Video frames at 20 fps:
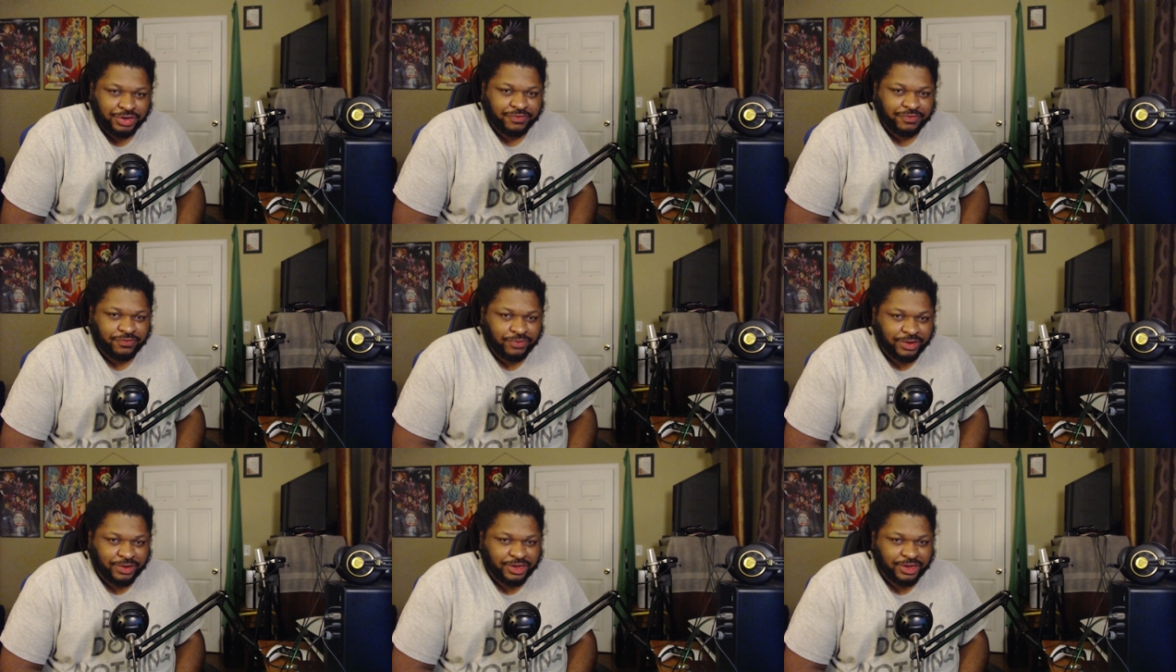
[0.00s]

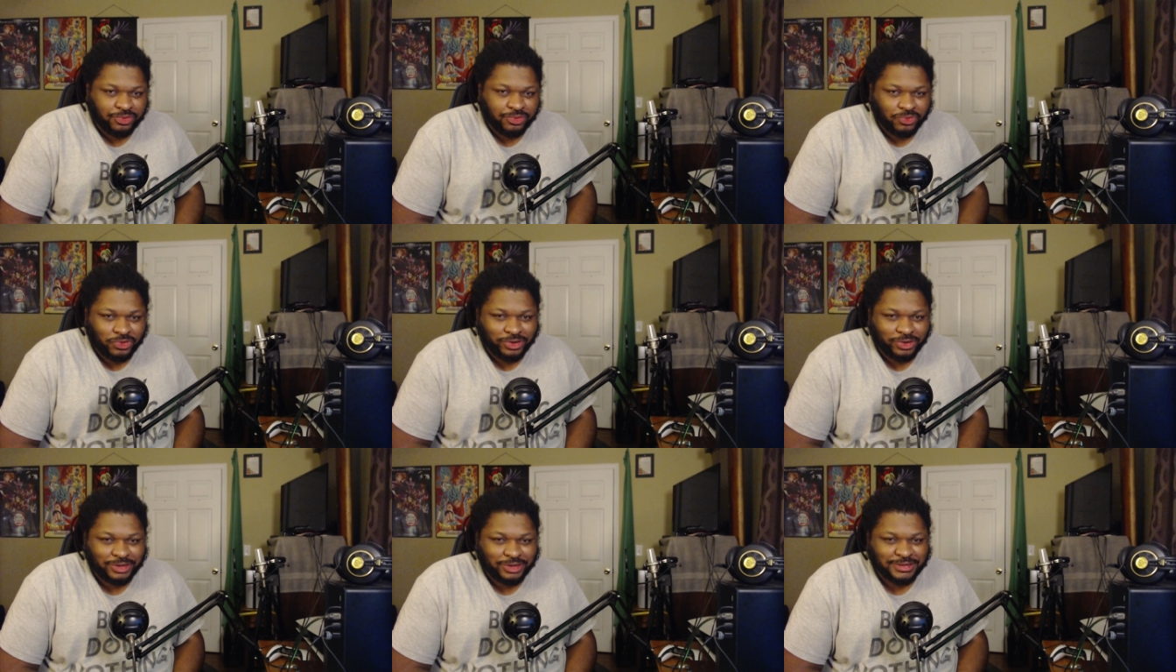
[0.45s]
Rick and
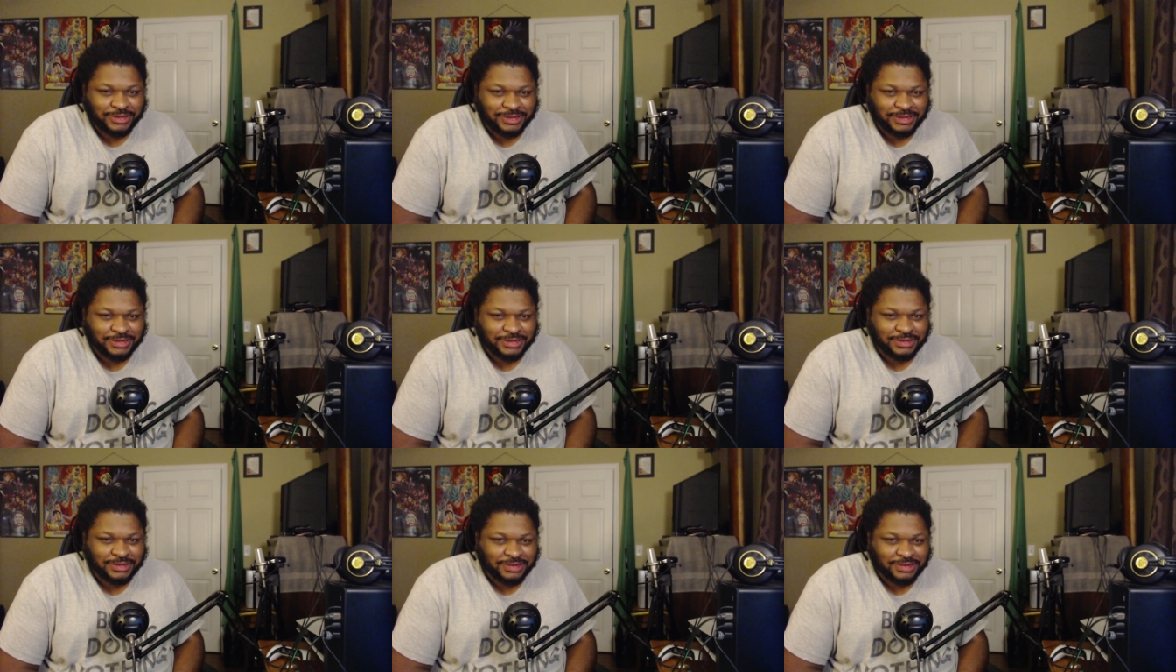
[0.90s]
Morty
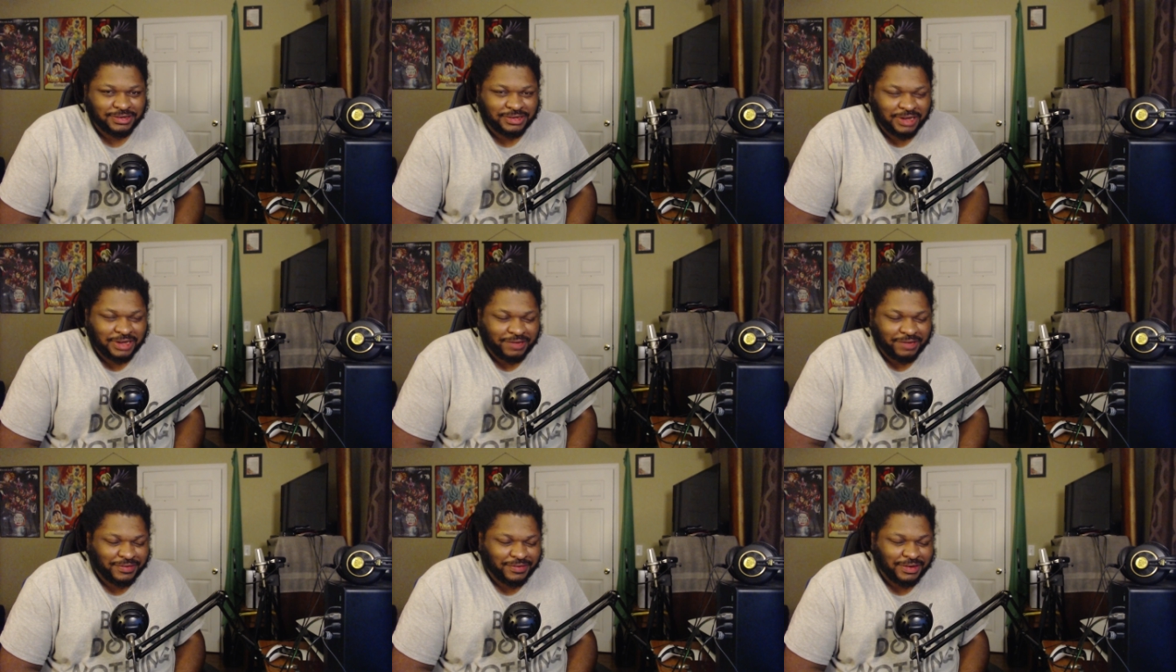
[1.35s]
season
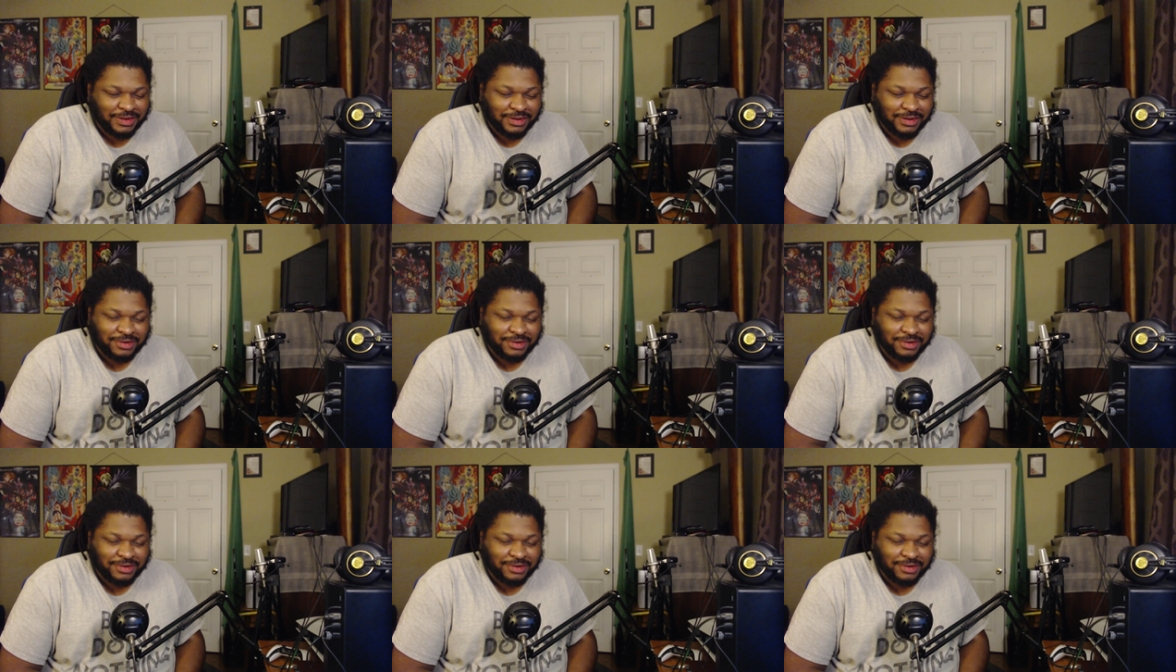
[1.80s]
7, and oh